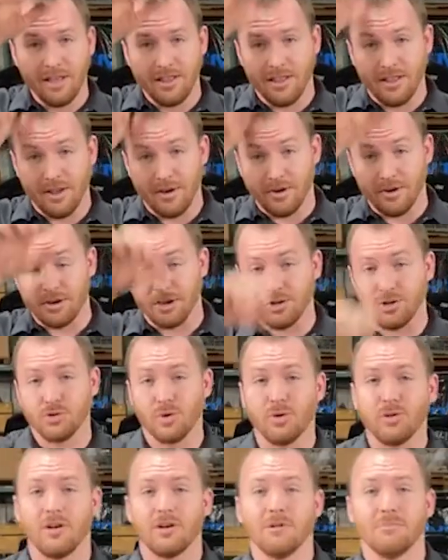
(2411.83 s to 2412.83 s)
their
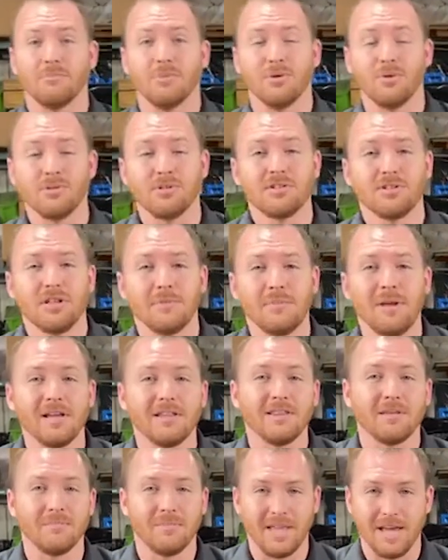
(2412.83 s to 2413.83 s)
control arm bolts to
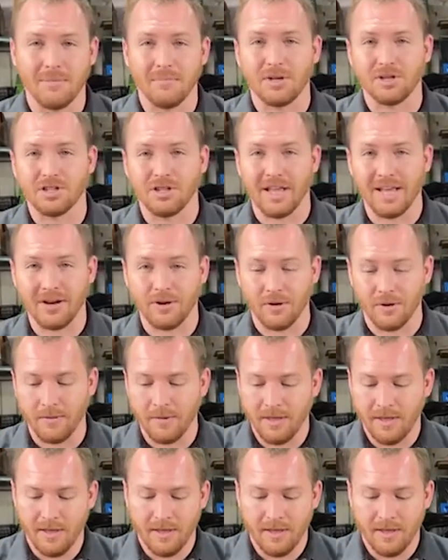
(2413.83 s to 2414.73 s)
make them that much lighter.